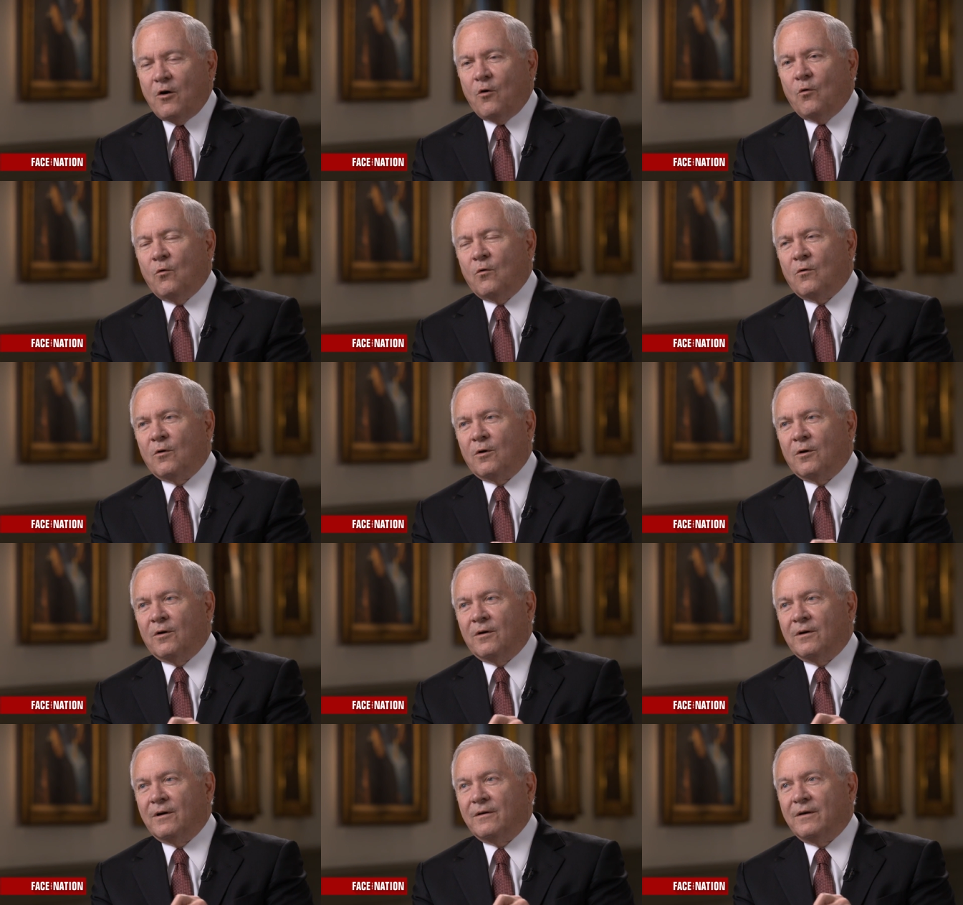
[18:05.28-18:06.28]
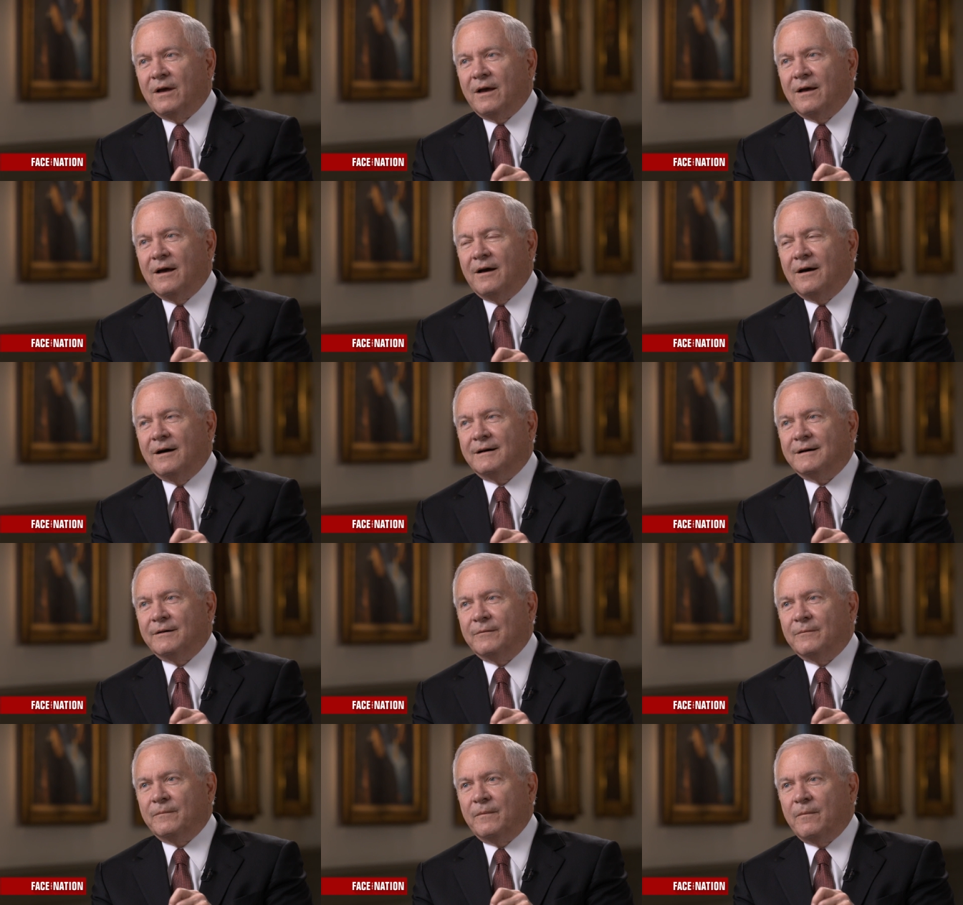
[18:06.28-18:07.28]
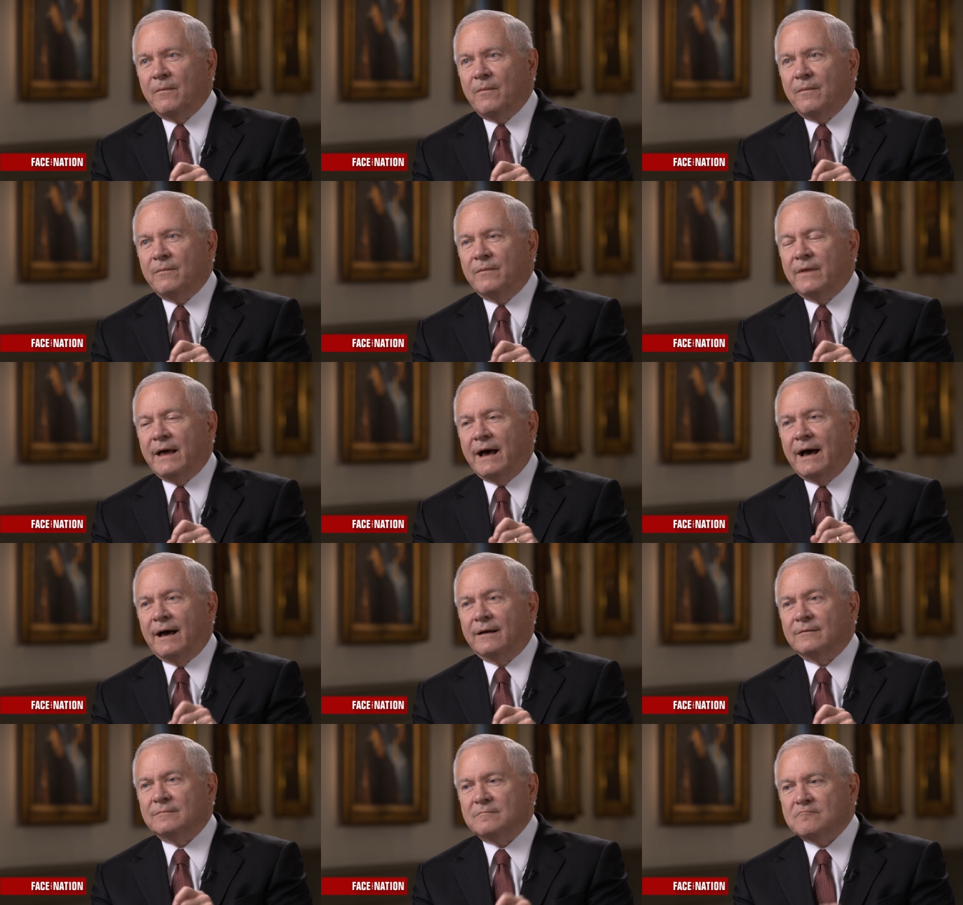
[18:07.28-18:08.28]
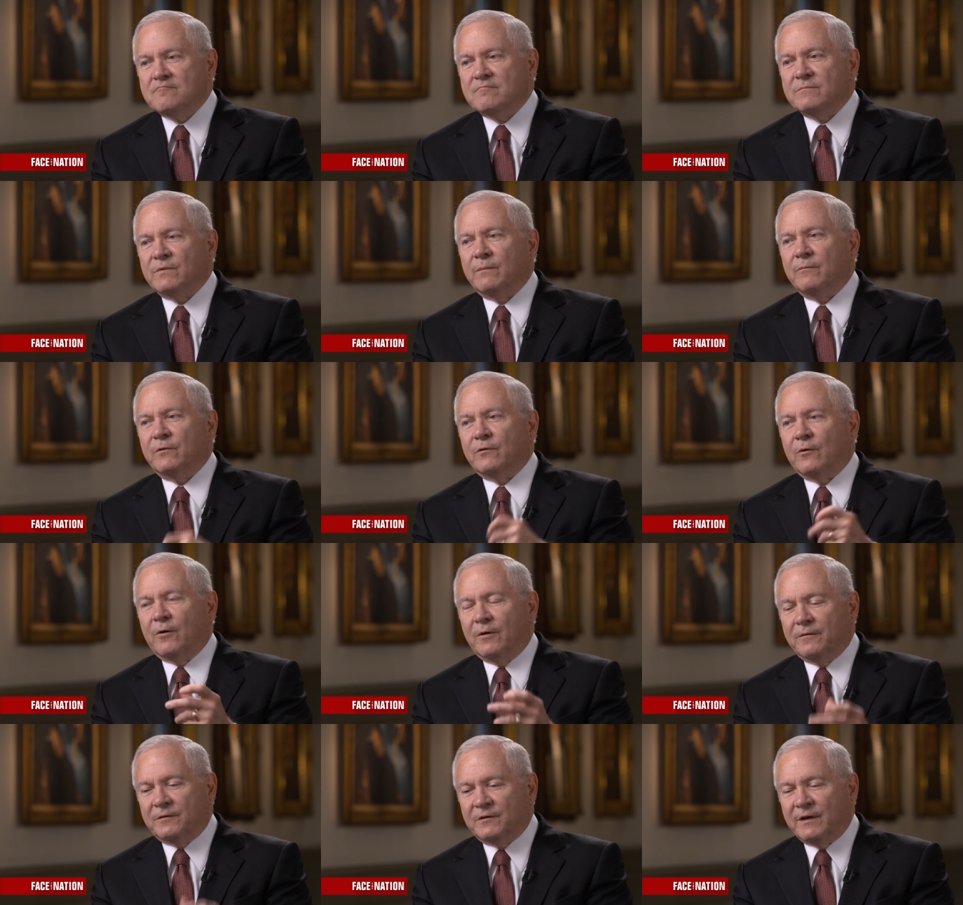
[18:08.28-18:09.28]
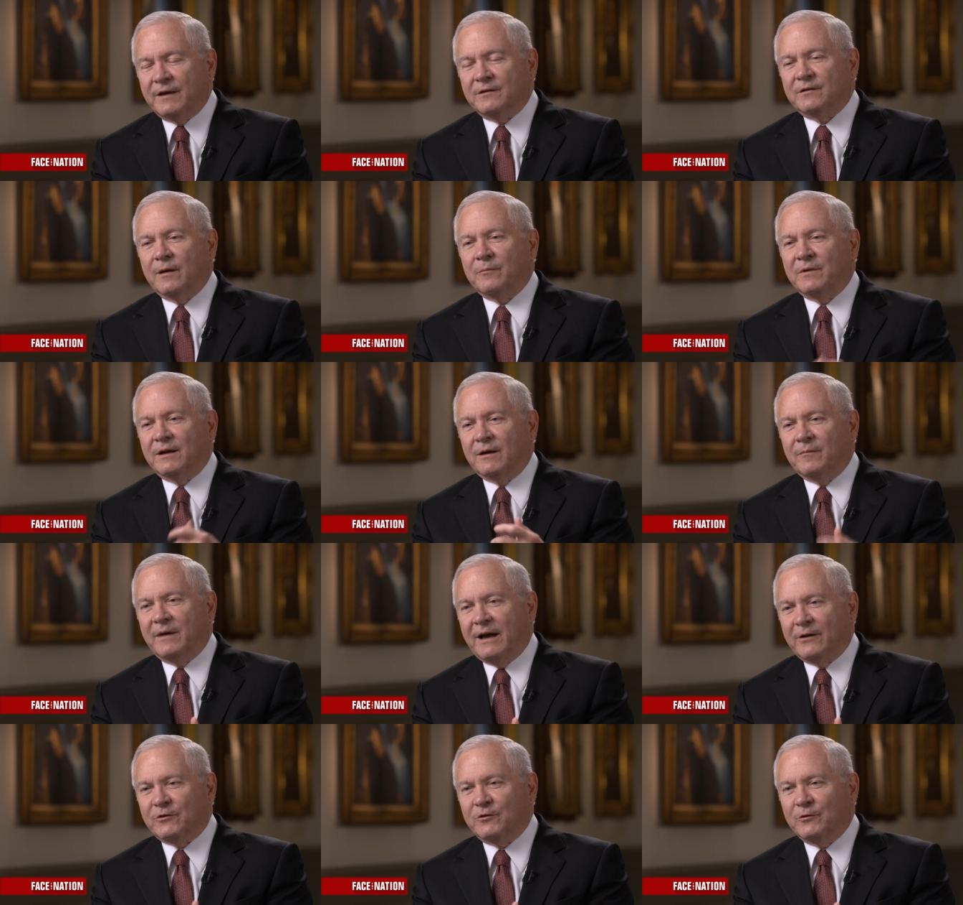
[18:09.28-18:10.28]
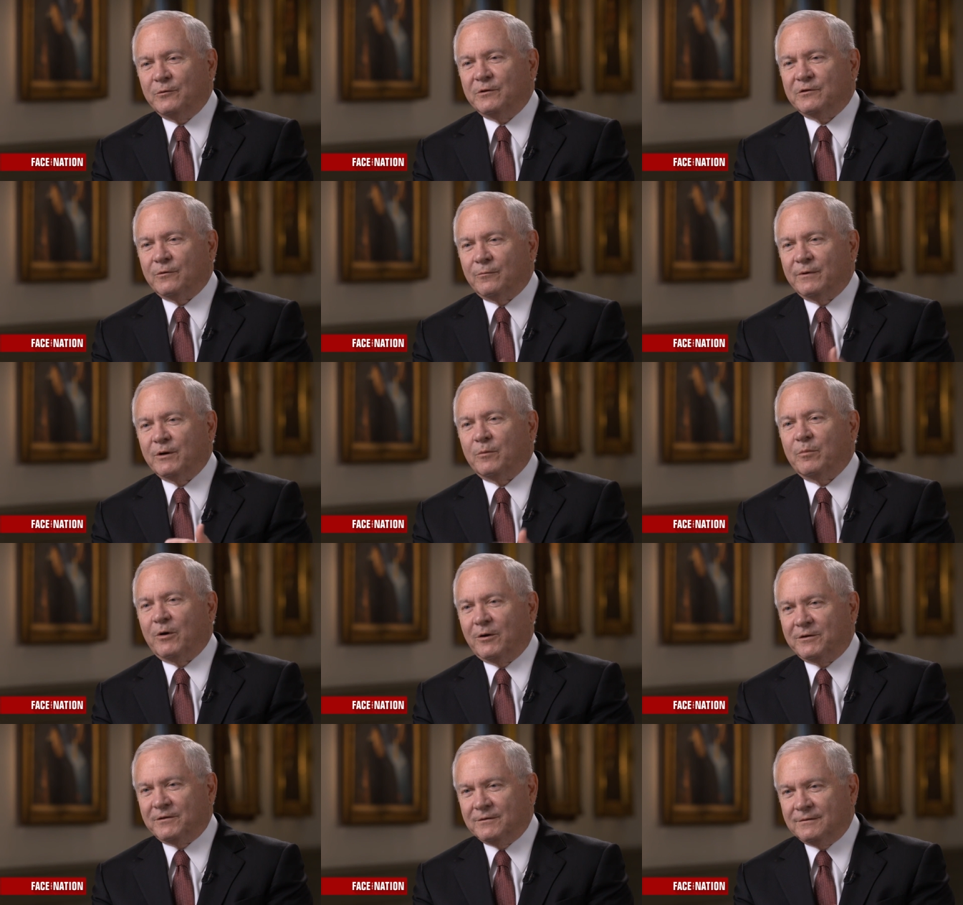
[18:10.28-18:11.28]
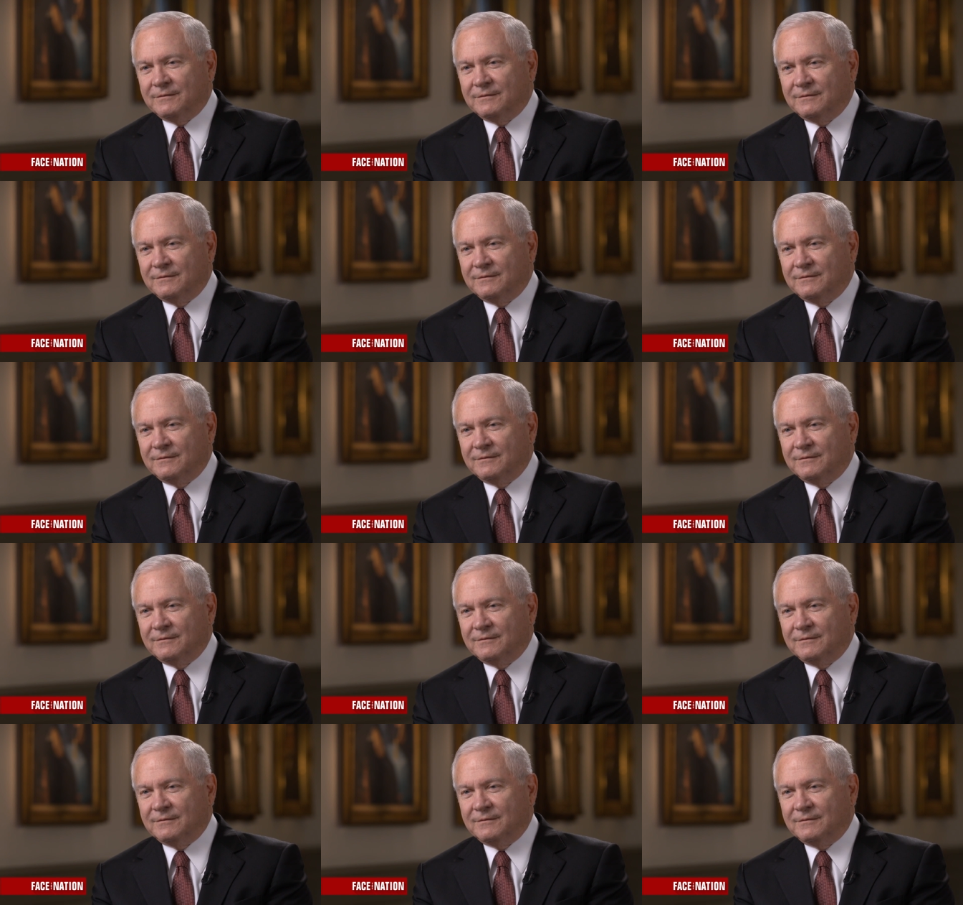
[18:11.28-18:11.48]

or um, that sort of say something about you as a real person.